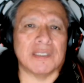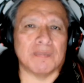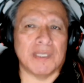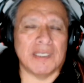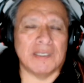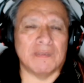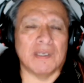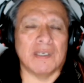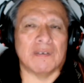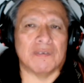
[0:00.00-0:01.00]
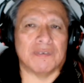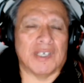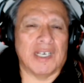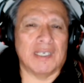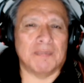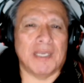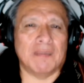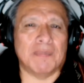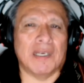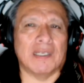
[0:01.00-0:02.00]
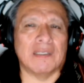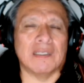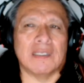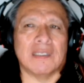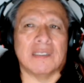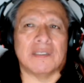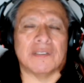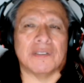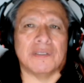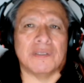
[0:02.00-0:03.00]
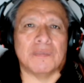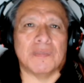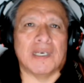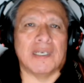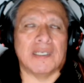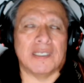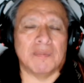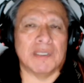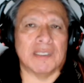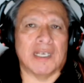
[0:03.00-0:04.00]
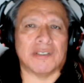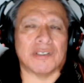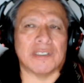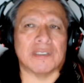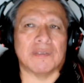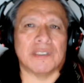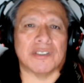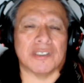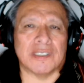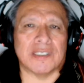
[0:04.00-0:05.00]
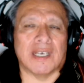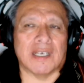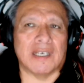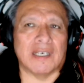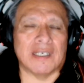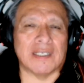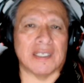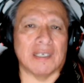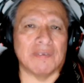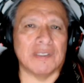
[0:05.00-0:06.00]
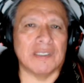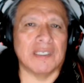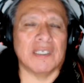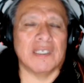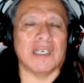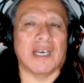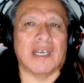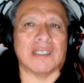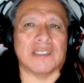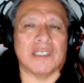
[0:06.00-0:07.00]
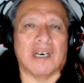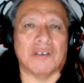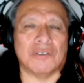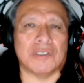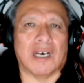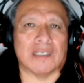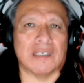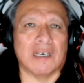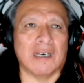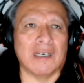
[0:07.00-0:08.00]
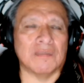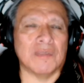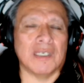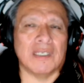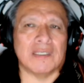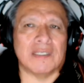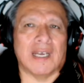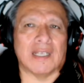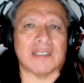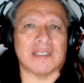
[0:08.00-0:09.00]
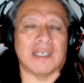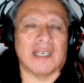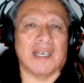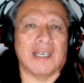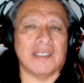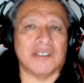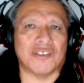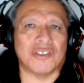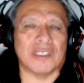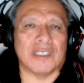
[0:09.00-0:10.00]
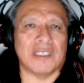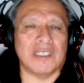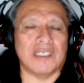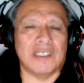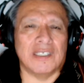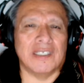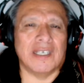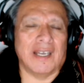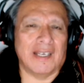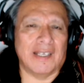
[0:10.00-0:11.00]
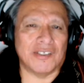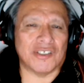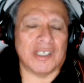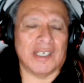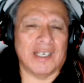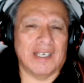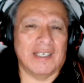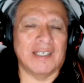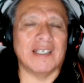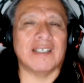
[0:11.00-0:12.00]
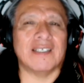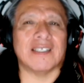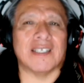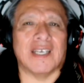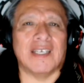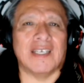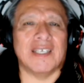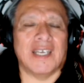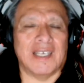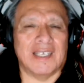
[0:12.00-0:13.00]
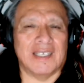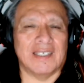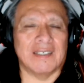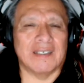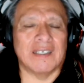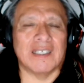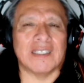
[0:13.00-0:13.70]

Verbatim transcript: is made via PayPal to my email address, which is hehaka7 at yahoo.com. That's H E H A K A,